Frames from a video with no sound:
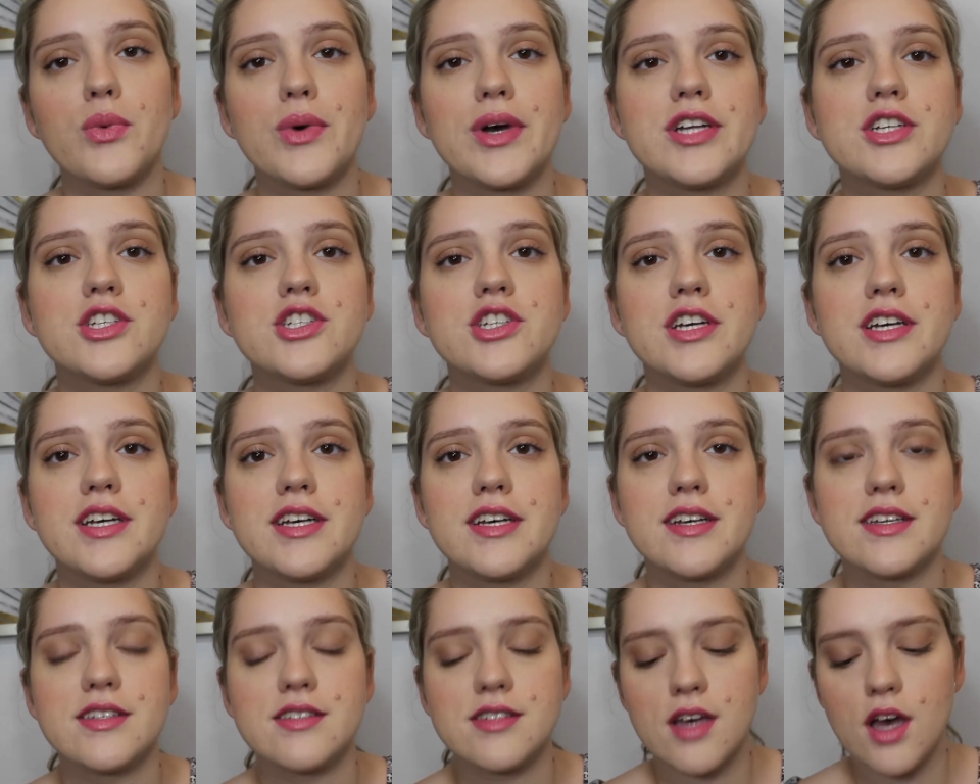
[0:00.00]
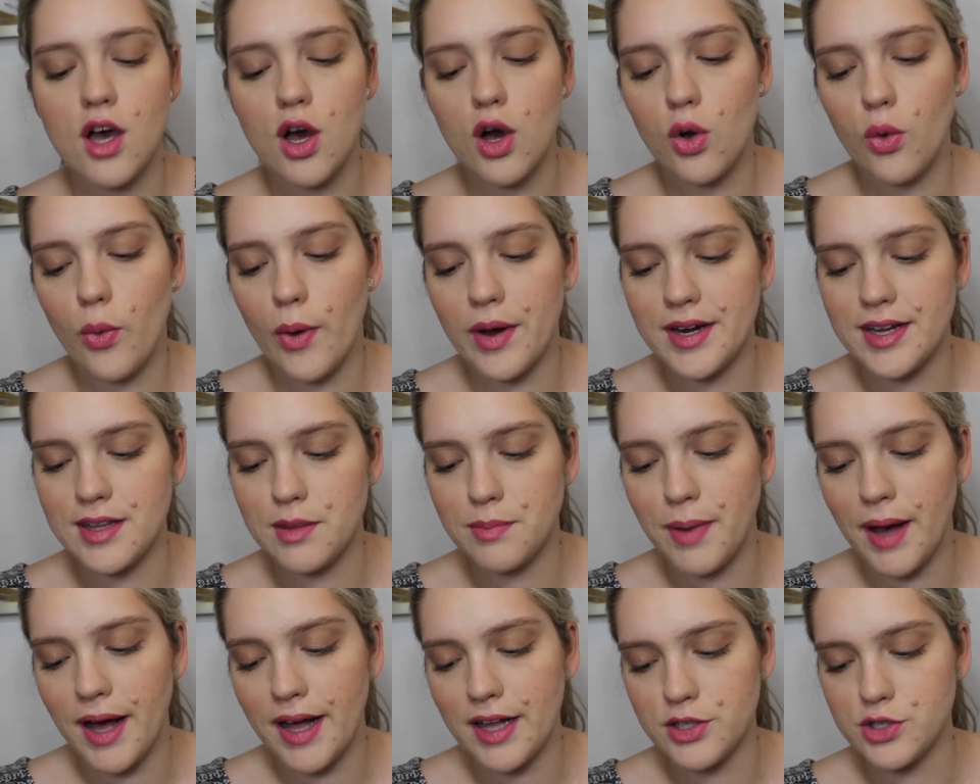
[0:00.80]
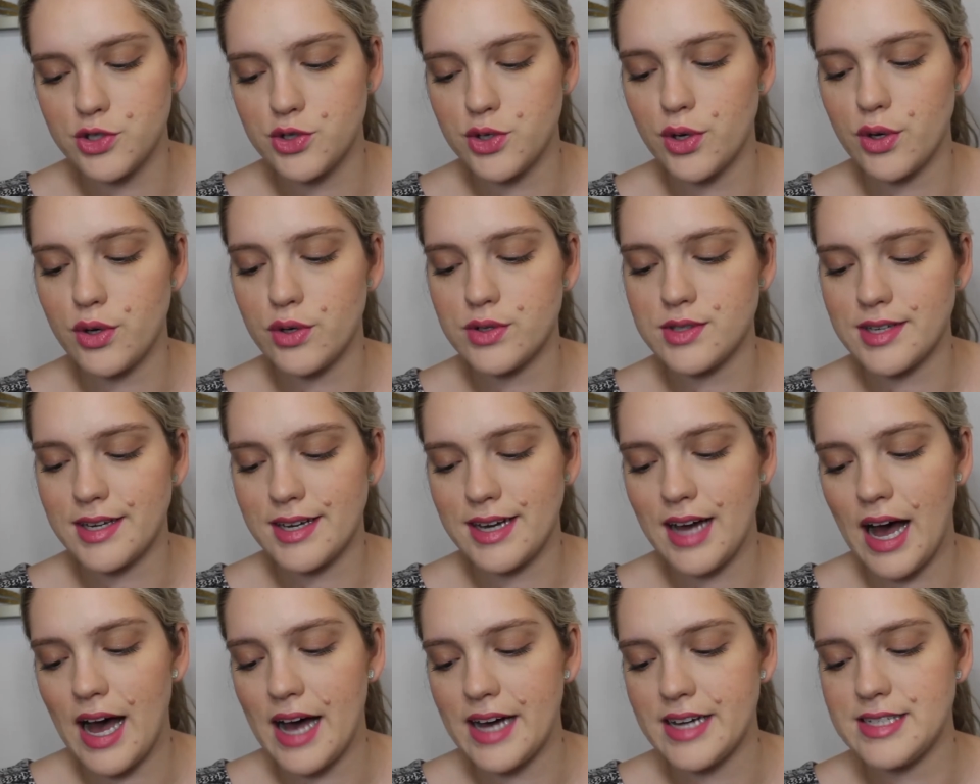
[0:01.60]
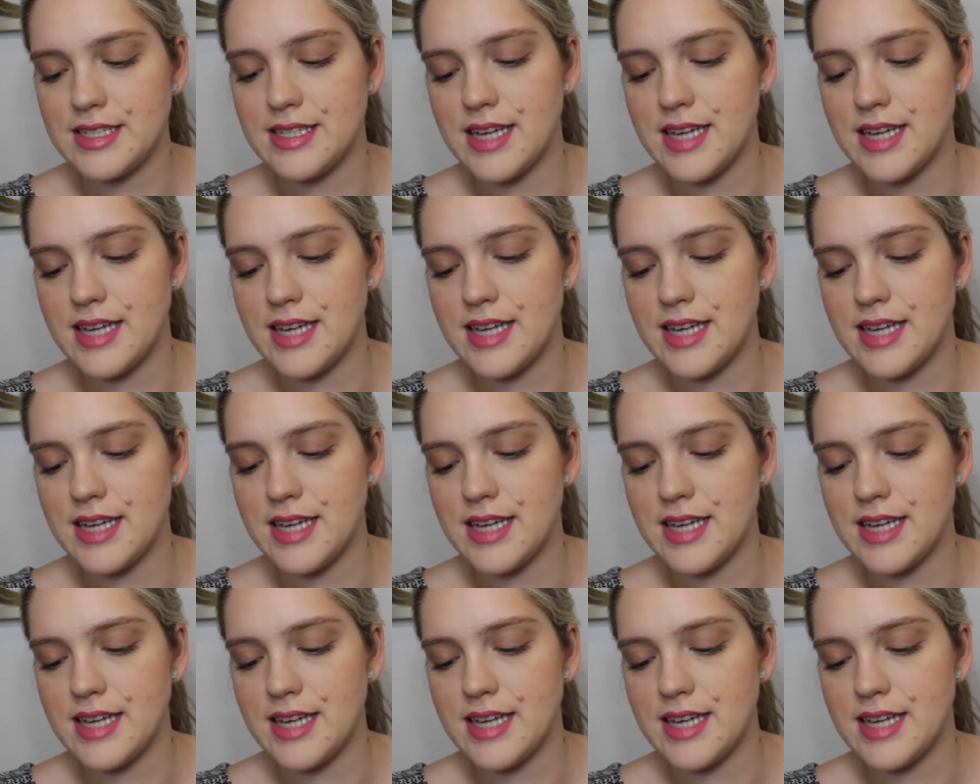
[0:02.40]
which is Gwyneth Paltrow's Guide